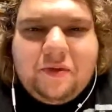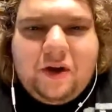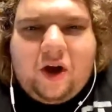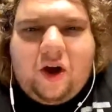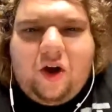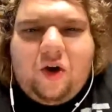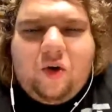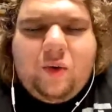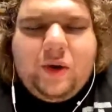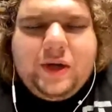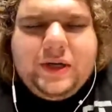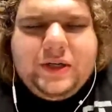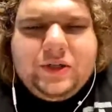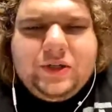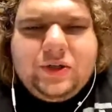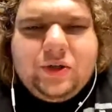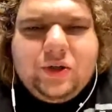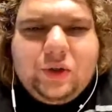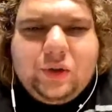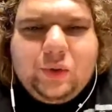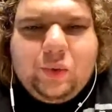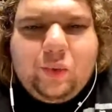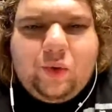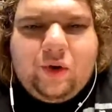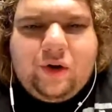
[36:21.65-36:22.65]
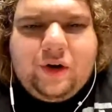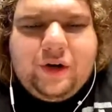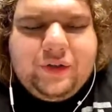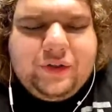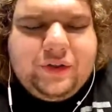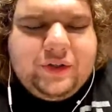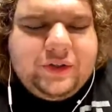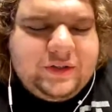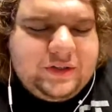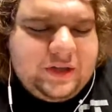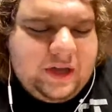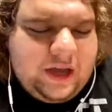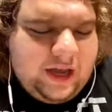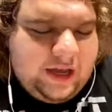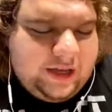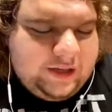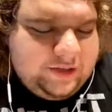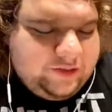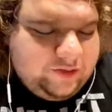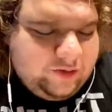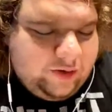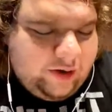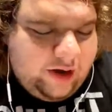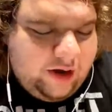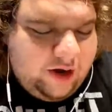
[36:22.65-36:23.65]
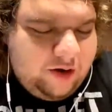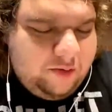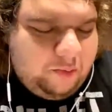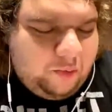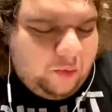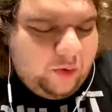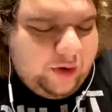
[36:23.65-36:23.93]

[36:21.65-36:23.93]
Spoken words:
Always a thorn in the side, so I hope